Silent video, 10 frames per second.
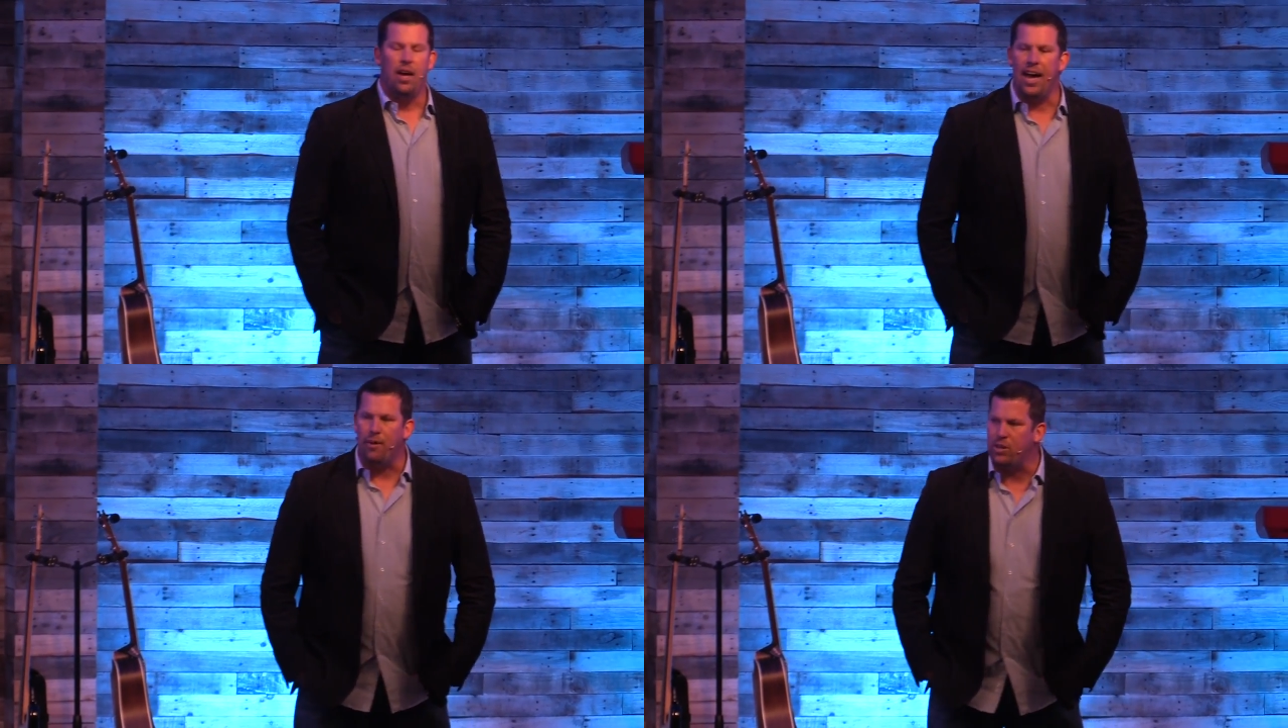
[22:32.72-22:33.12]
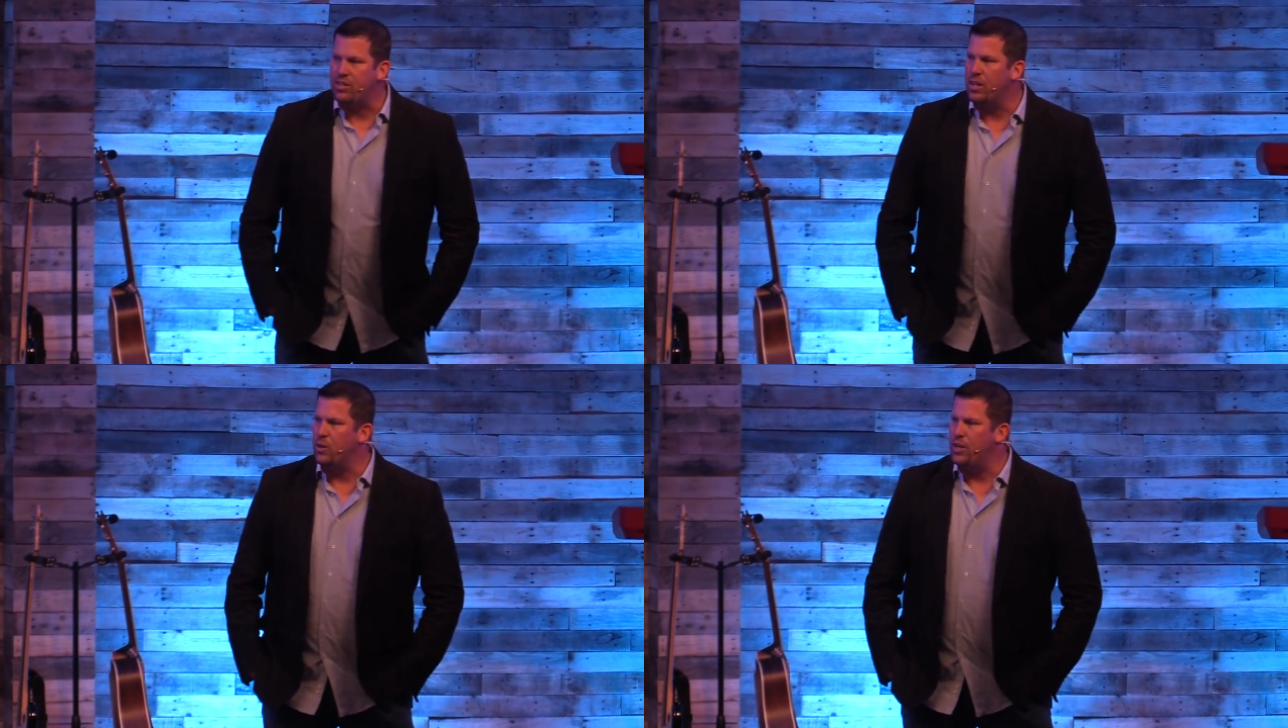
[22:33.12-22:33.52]
Every
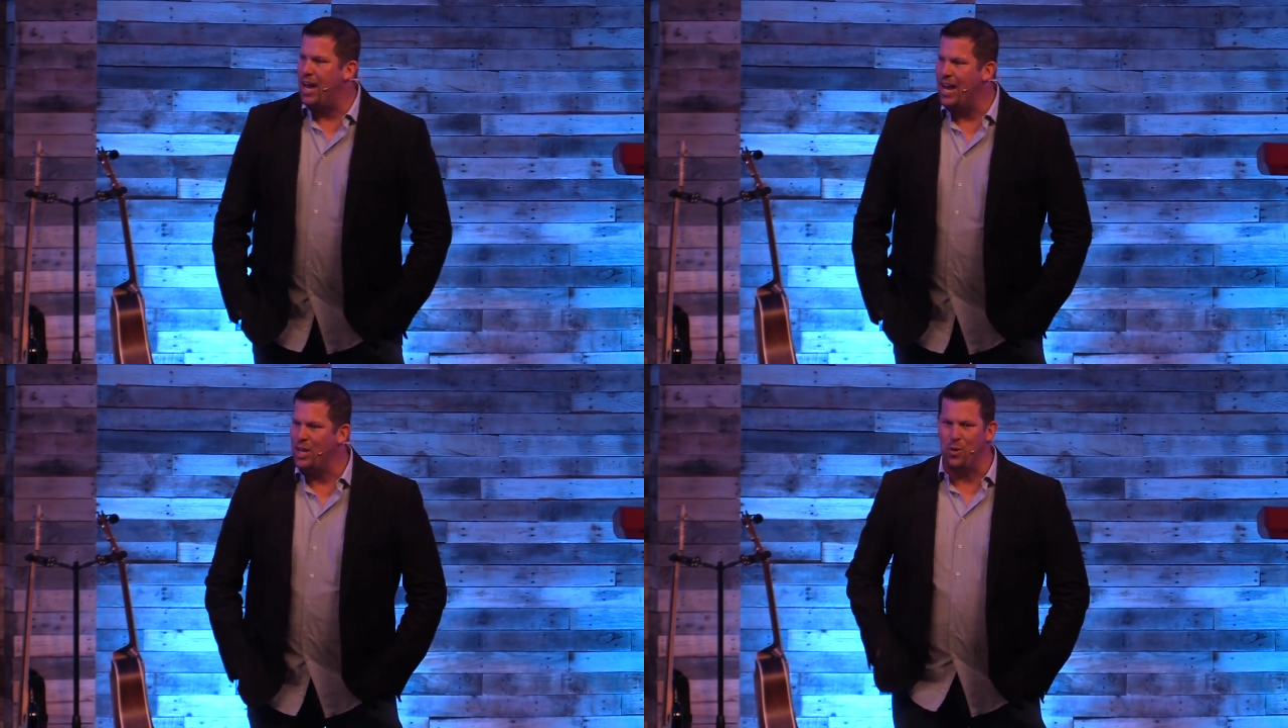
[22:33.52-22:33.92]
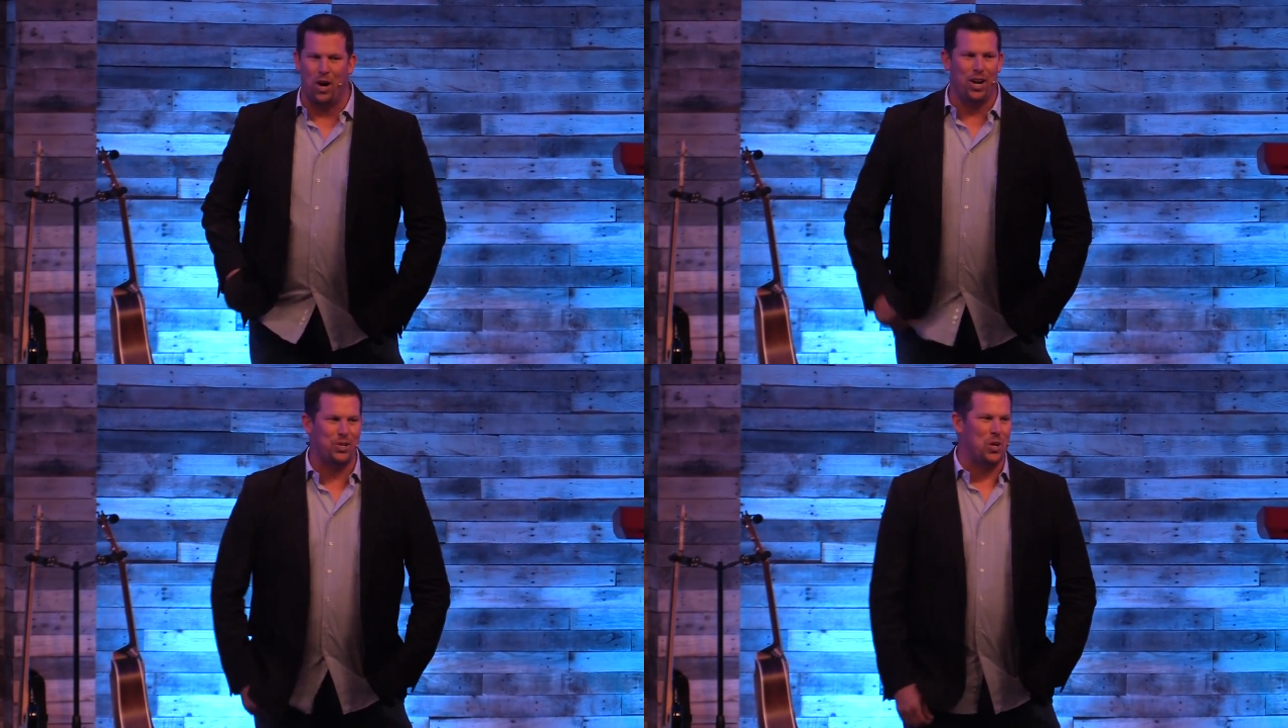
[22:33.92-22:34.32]
single day, you
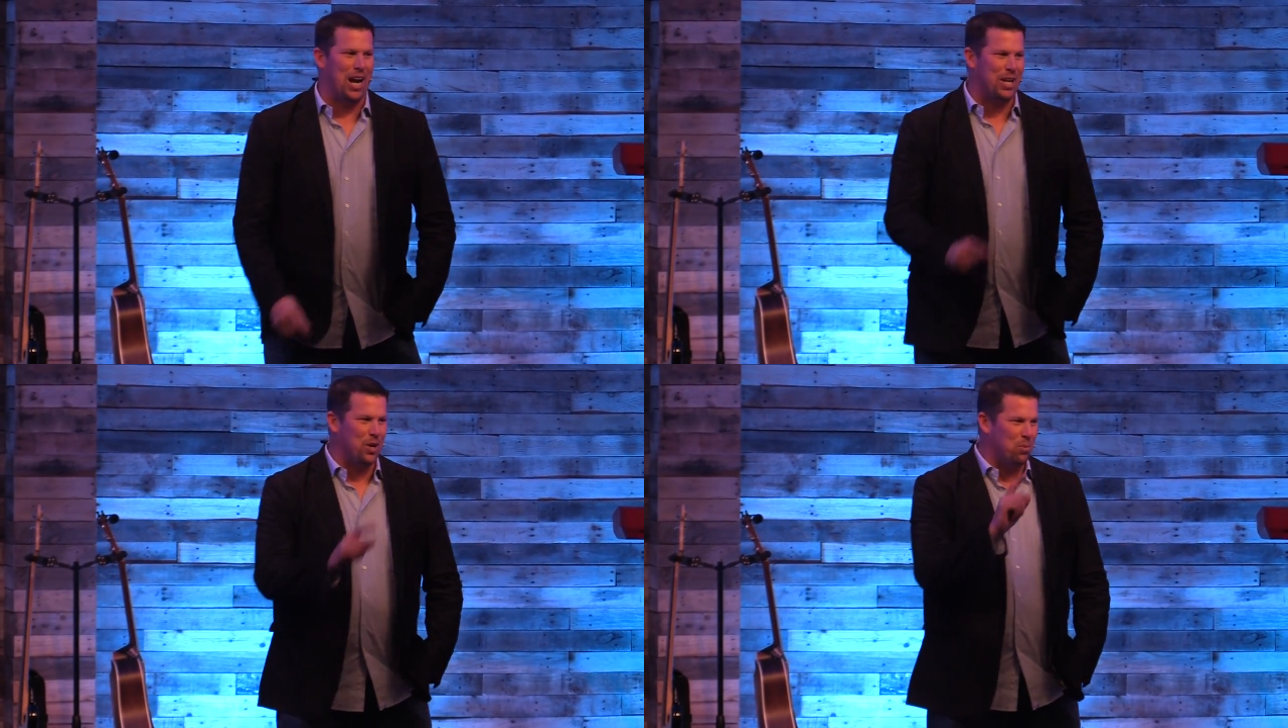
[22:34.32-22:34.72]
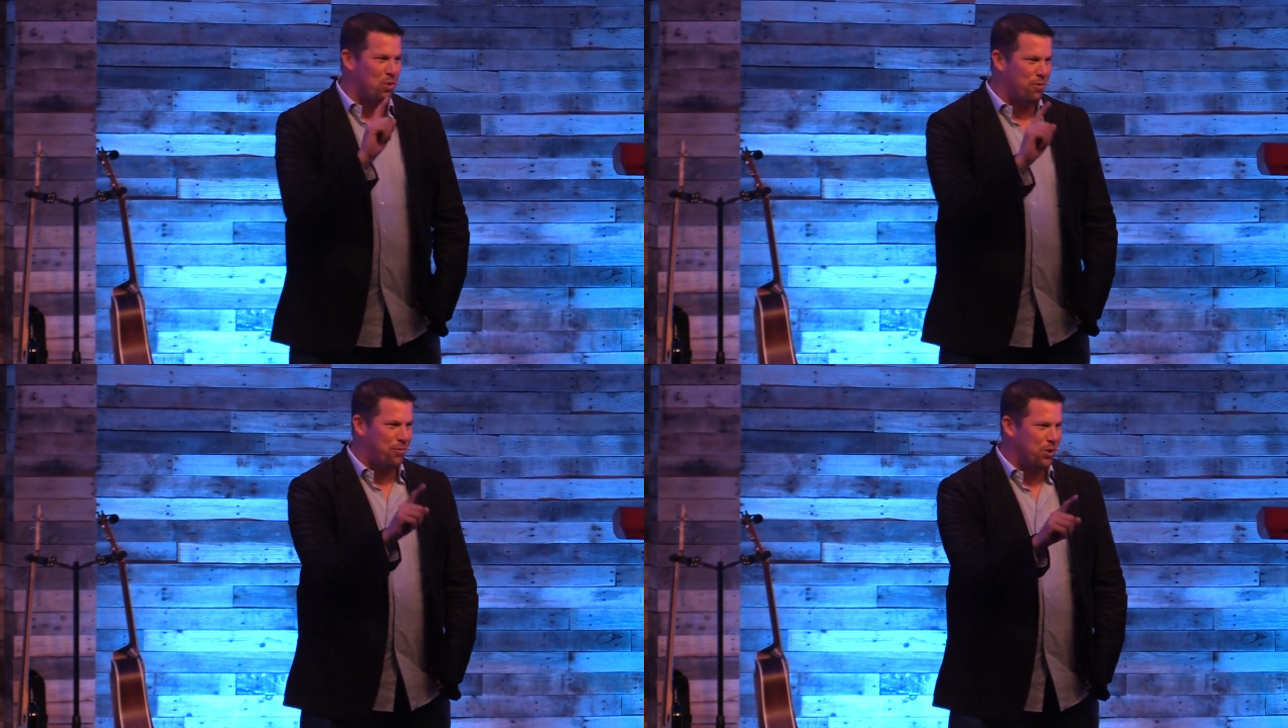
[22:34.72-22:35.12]
ought to try to go to
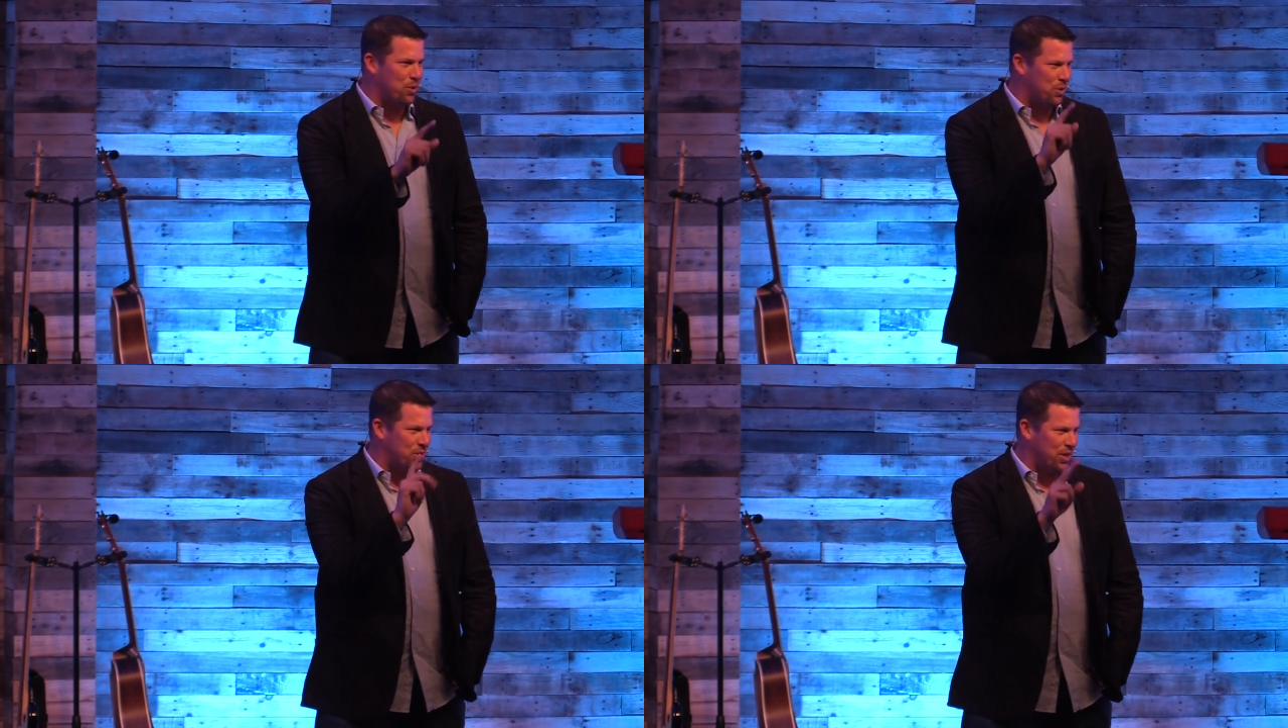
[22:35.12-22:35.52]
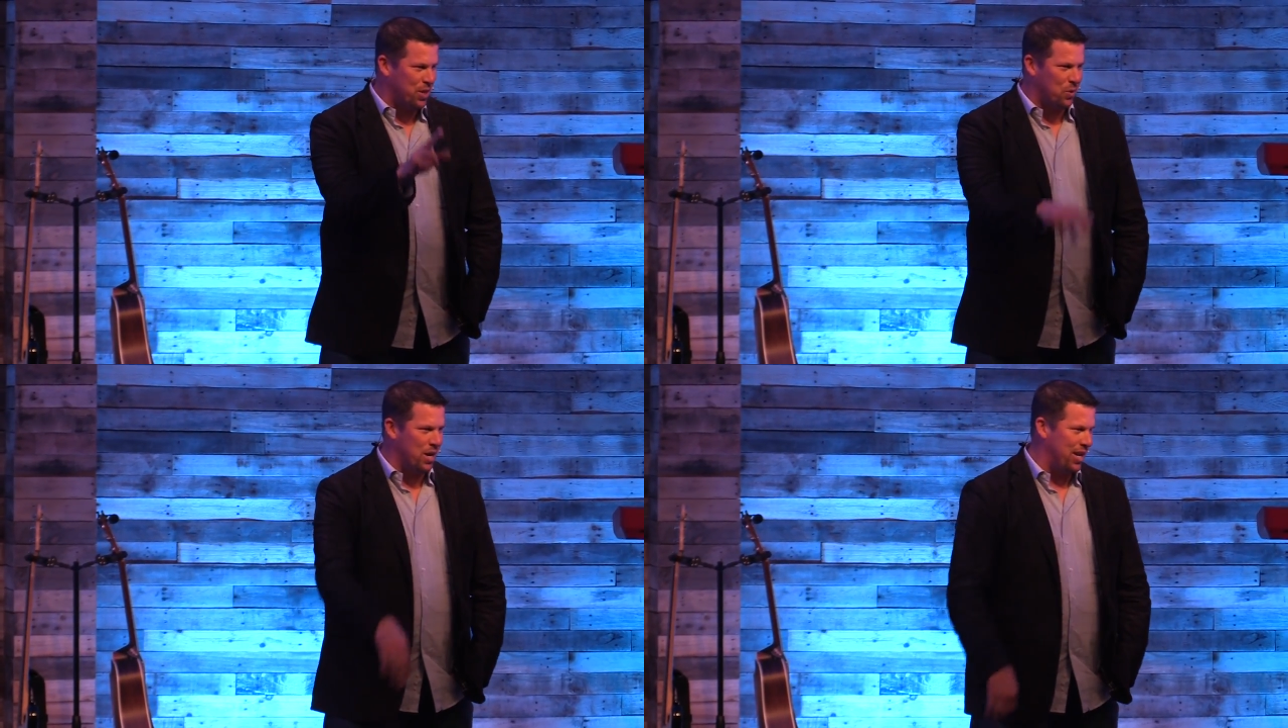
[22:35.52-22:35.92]
more funerals than
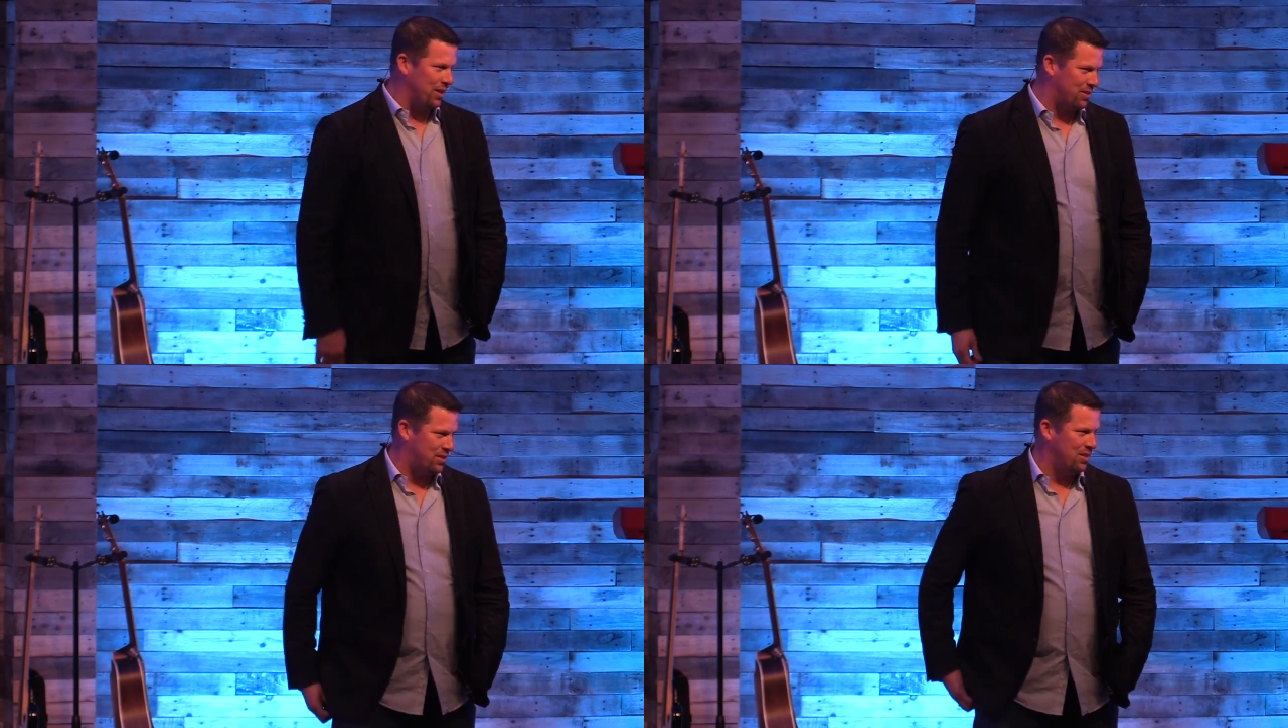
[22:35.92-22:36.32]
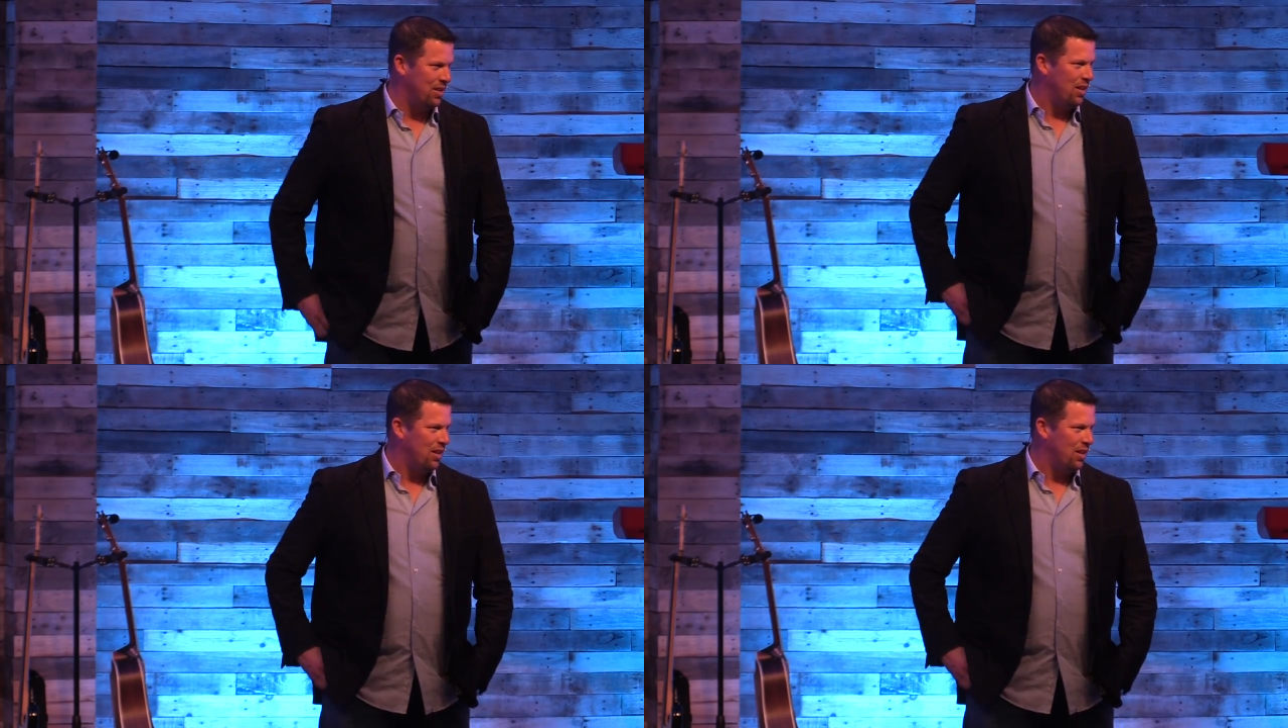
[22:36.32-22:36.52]
go to weddings,